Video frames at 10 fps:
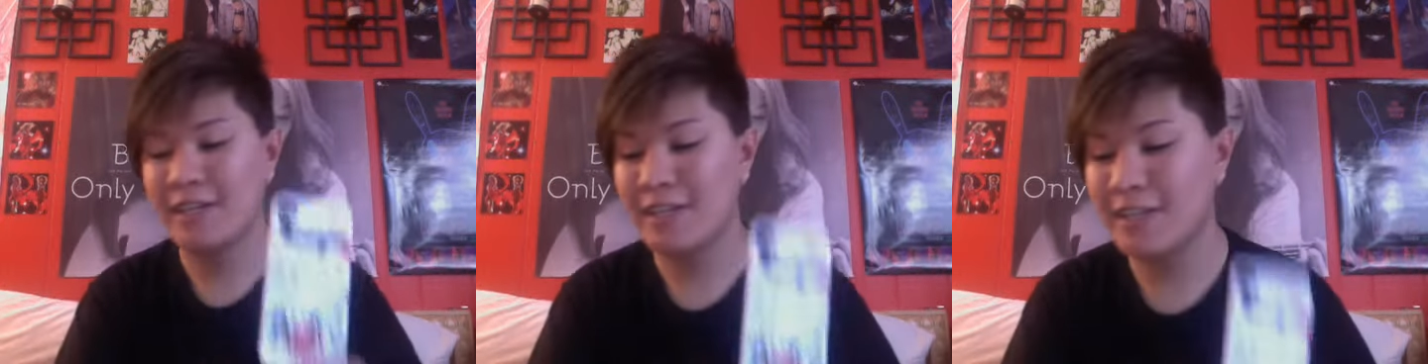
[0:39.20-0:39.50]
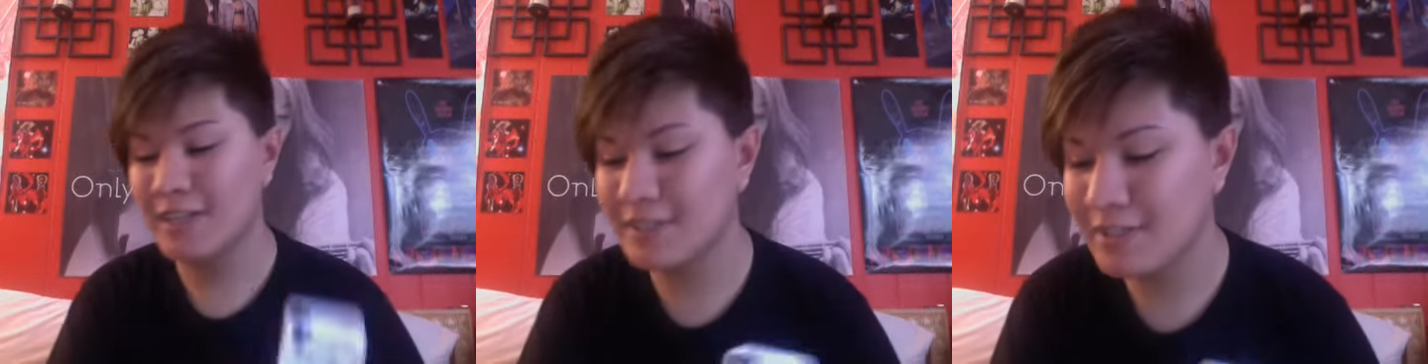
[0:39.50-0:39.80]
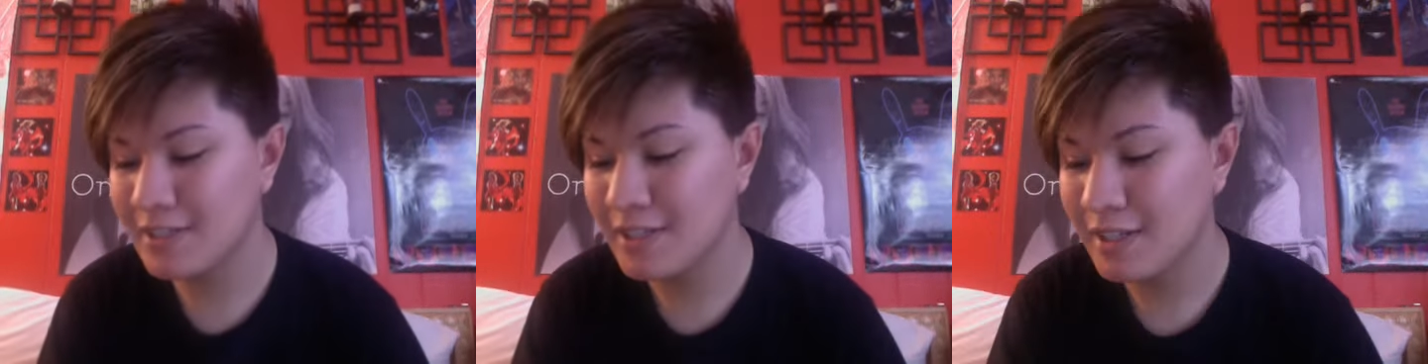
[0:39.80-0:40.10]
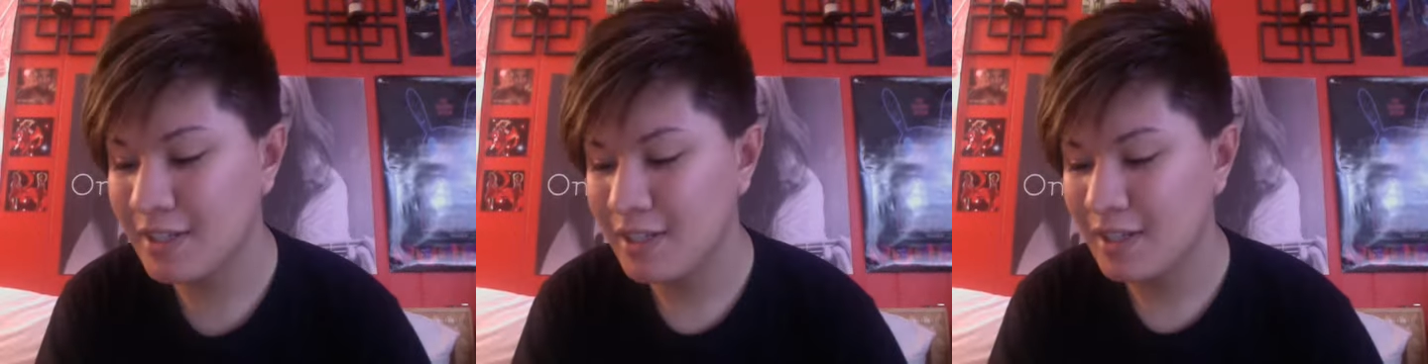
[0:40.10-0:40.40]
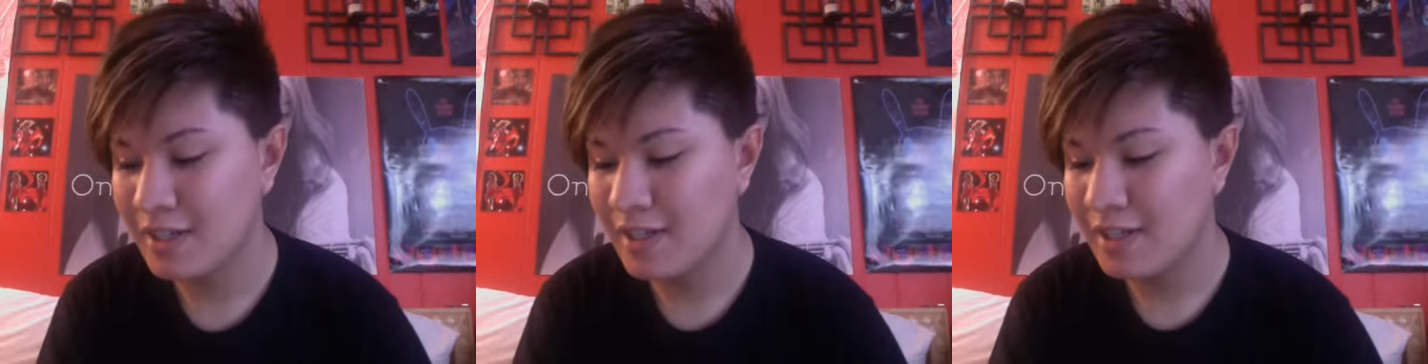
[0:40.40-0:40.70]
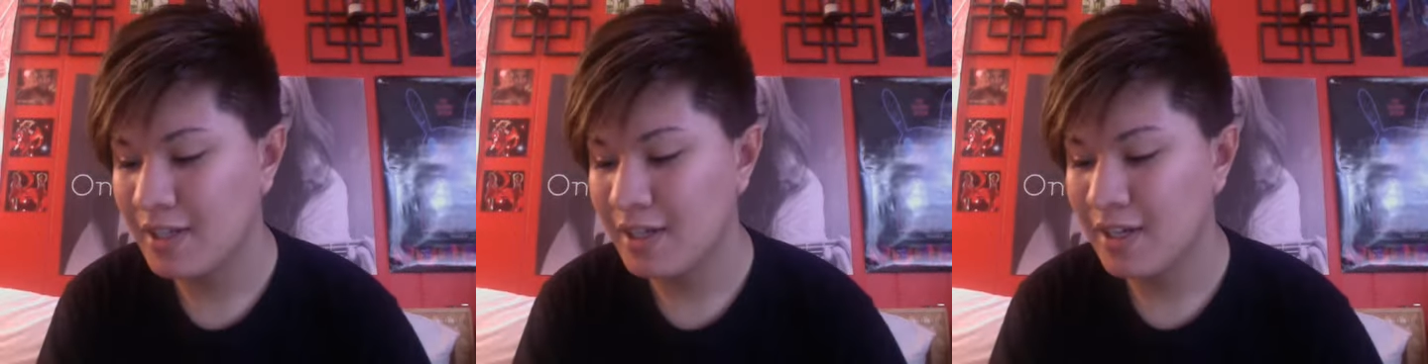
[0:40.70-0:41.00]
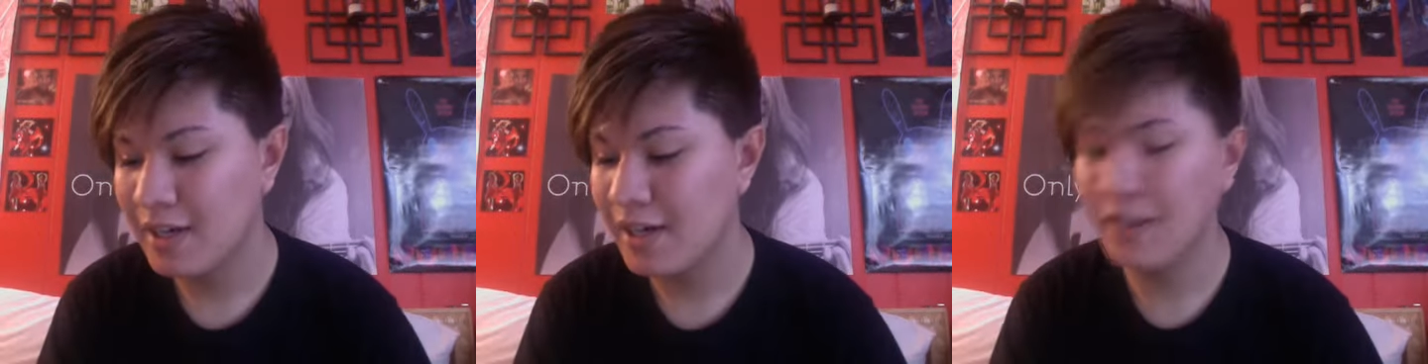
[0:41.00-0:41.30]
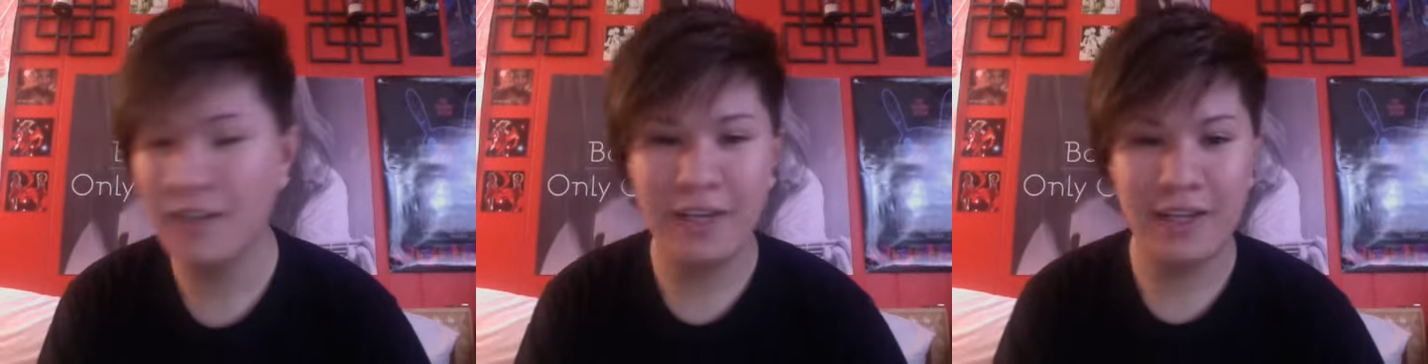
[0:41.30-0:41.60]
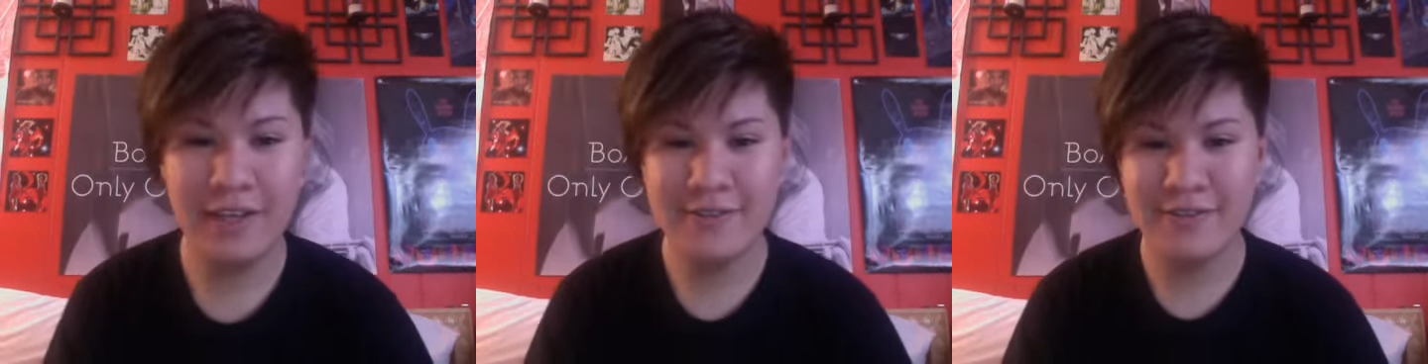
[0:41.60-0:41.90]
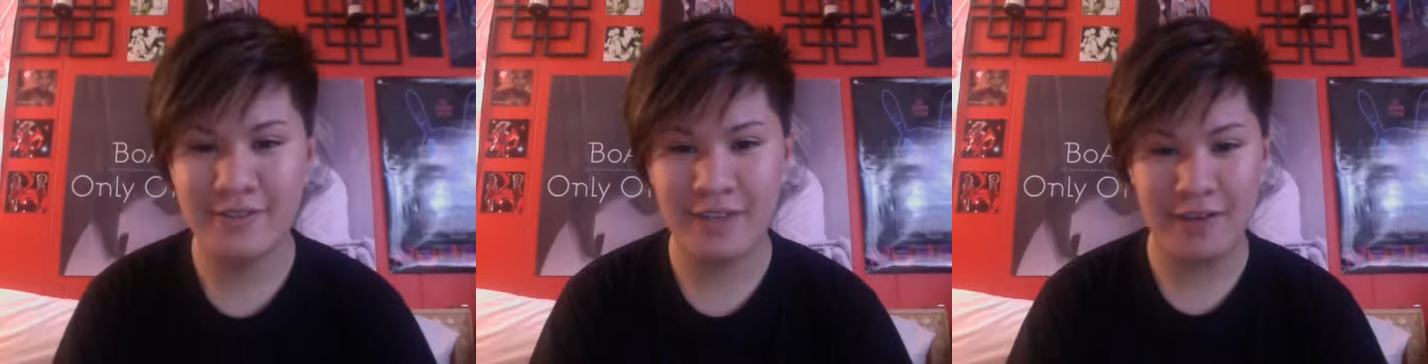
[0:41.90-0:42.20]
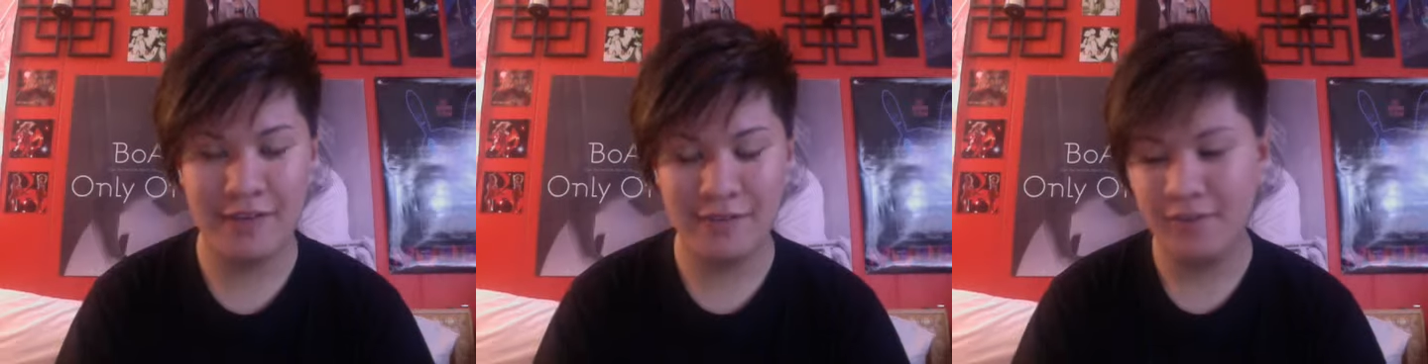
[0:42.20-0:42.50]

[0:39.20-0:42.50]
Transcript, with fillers: it's Hanane Sef.